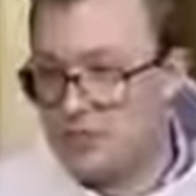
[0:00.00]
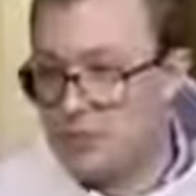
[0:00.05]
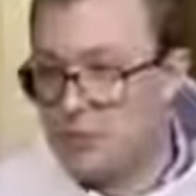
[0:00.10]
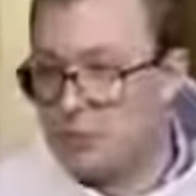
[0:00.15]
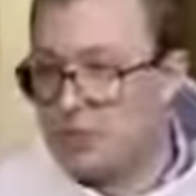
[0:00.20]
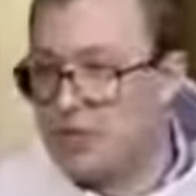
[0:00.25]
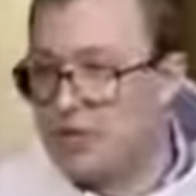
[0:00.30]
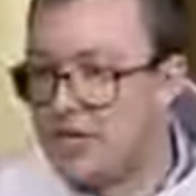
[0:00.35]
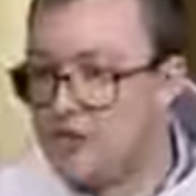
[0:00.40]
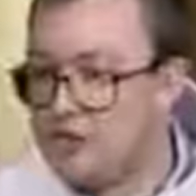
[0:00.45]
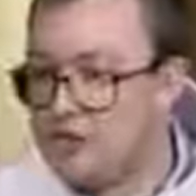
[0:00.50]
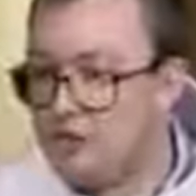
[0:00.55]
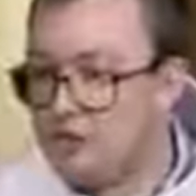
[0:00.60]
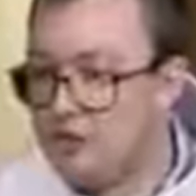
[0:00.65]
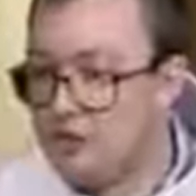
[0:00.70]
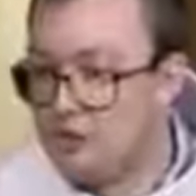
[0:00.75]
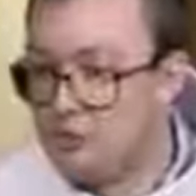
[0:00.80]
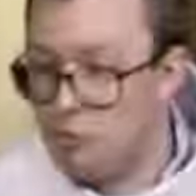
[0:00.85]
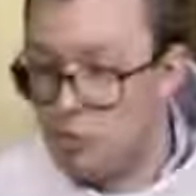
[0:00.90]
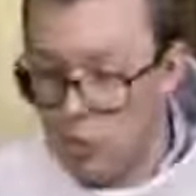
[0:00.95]
or because you
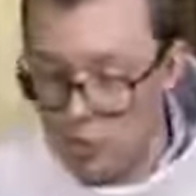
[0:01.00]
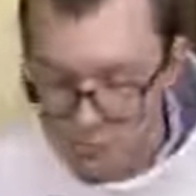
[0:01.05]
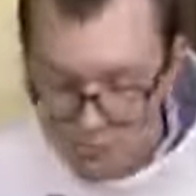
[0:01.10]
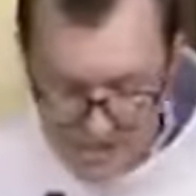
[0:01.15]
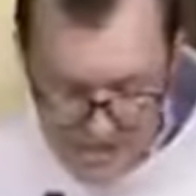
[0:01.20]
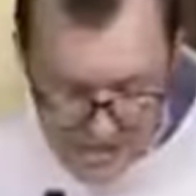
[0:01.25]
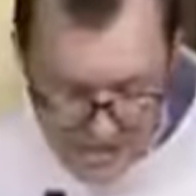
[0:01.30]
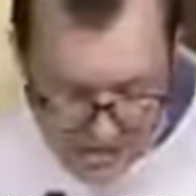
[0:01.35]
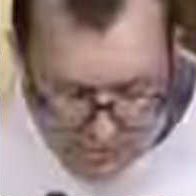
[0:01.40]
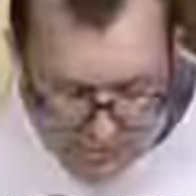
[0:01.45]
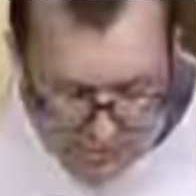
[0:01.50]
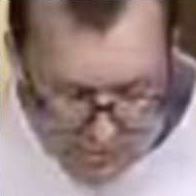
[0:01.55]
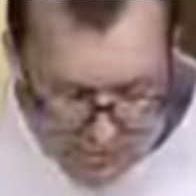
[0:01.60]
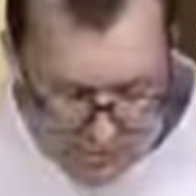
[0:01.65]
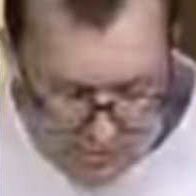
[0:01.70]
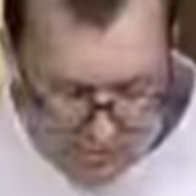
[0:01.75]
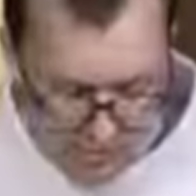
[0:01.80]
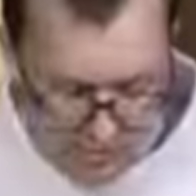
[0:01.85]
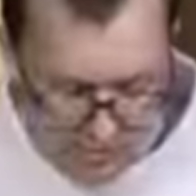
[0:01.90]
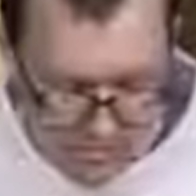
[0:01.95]
feel more
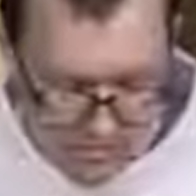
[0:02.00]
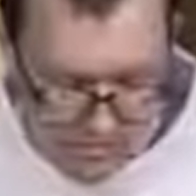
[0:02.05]
peaceful,